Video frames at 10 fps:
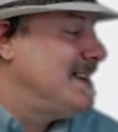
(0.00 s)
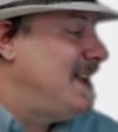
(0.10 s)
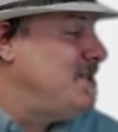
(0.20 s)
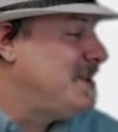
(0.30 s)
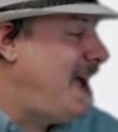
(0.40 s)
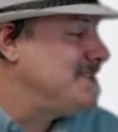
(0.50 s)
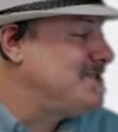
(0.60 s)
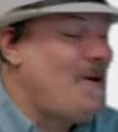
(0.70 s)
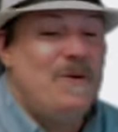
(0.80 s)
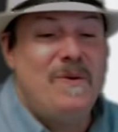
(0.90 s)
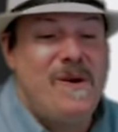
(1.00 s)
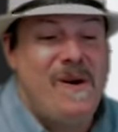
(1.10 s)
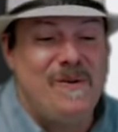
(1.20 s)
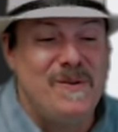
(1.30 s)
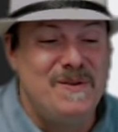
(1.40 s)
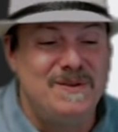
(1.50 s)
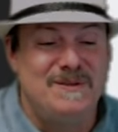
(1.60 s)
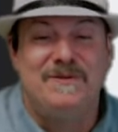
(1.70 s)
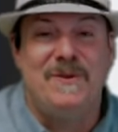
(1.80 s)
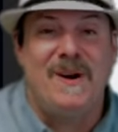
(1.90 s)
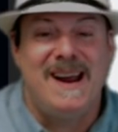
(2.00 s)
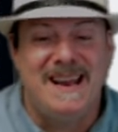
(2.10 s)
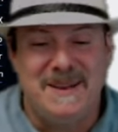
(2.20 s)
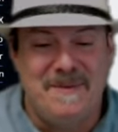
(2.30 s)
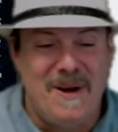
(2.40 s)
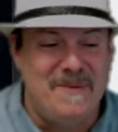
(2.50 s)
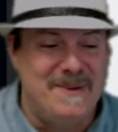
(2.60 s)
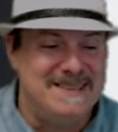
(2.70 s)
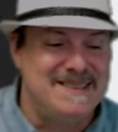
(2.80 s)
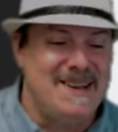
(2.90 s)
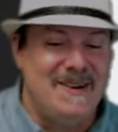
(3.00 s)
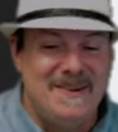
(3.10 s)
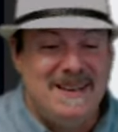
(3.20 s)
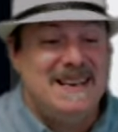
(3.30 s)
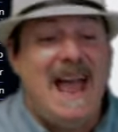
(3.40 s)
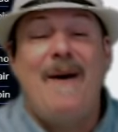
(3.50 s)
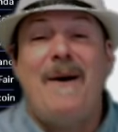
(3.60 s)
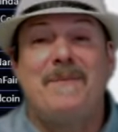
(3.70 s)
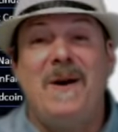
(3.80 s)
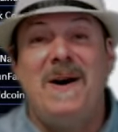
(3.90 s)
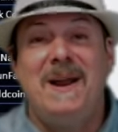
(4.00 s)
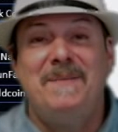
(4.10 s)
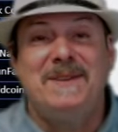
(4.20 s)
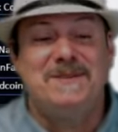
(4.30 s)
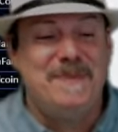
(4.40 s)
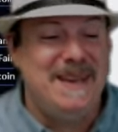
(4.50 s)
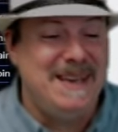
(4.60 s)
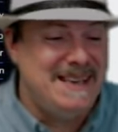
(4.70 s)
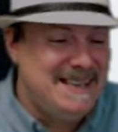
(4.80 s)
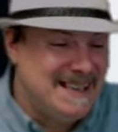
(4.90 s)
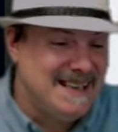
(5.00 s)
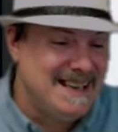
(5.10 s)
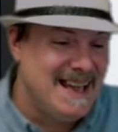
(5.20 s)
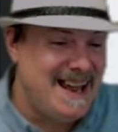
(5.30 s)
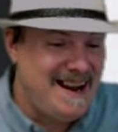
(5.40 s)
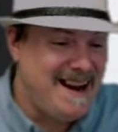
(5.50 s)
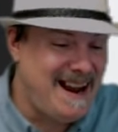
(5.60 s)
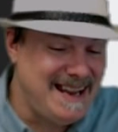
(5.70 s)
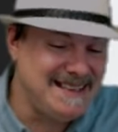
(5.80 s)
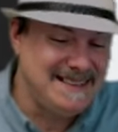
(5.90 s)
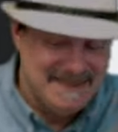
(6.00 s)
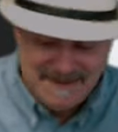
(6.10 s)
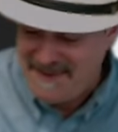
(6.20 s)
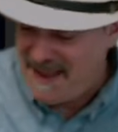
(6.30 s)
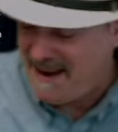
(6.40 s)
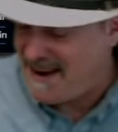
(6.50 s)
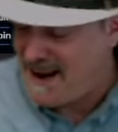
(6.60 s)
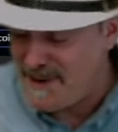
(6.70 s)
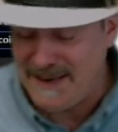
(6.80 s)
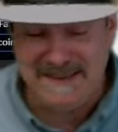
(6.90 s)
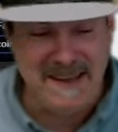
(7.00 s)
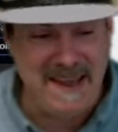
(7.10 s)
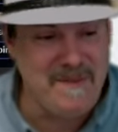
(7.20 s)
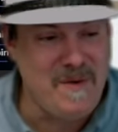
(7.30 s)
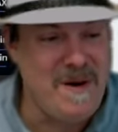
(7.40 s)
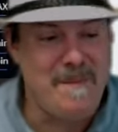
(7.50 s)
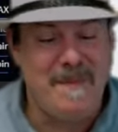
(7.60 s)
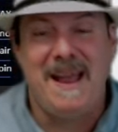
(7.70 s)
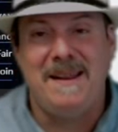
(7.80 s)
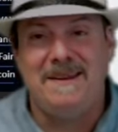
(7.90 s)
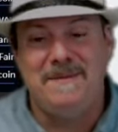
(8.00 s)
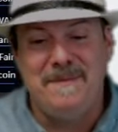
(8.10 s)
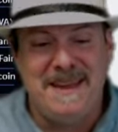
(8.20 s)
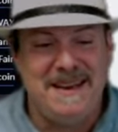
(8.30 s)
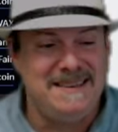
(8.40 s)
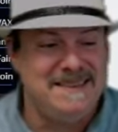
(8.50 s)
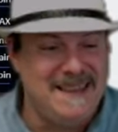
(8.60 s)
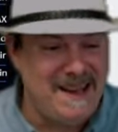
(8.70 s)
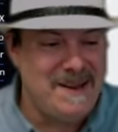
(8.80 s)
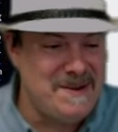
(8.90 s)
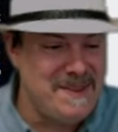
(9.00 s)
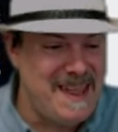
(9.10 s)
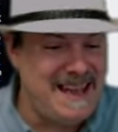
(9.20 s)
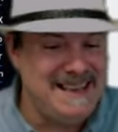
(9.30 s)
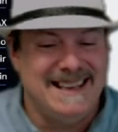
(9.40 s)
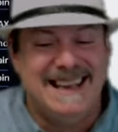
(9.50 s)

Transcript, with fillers: and you guys know who we're all rooting for at the moment. So now I'm caught up to speed. All all right I'm in a time warp. I'll admit it. I own that.